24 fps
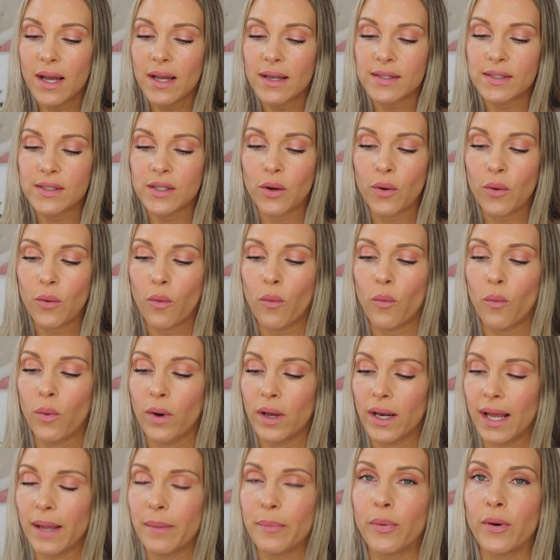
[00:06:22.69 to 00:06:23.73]
So
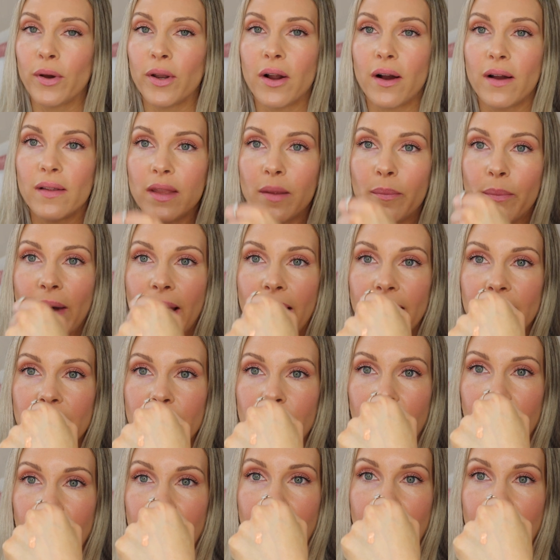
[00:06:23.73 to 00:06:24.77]
what I put on the back of
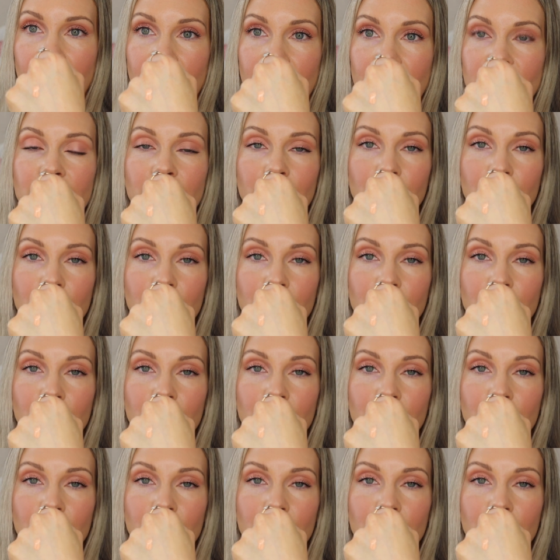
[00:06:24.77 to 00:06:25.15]
my hand,